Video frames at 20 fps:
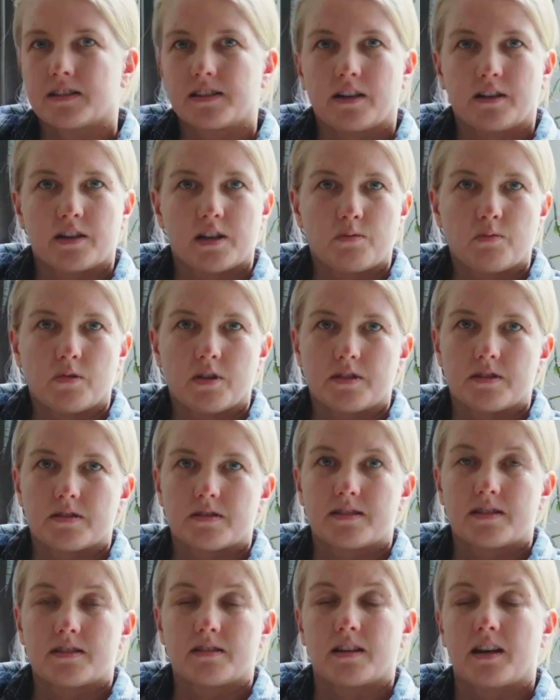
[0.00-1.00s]
how you
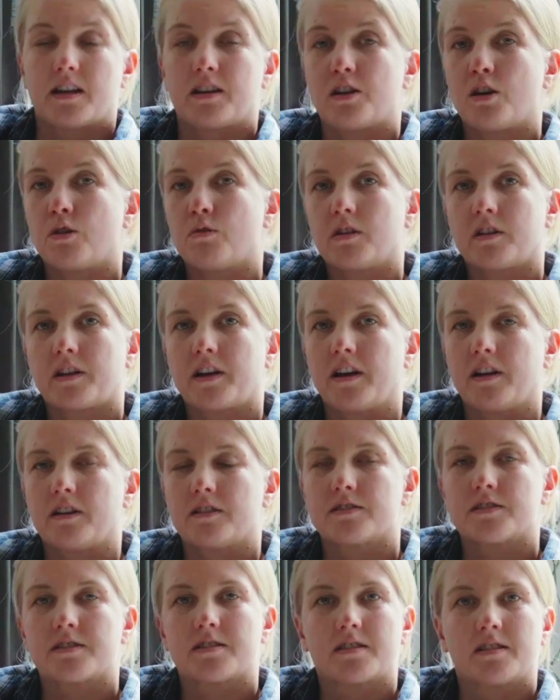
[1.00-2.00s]
want, and no one
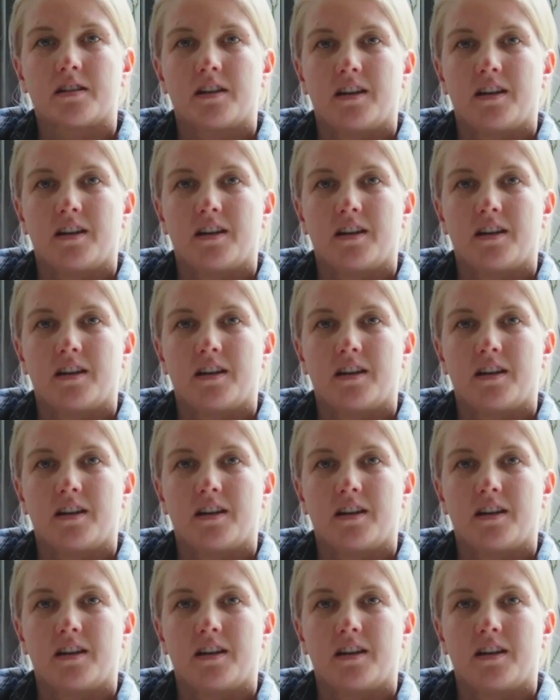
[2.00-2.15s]
cares.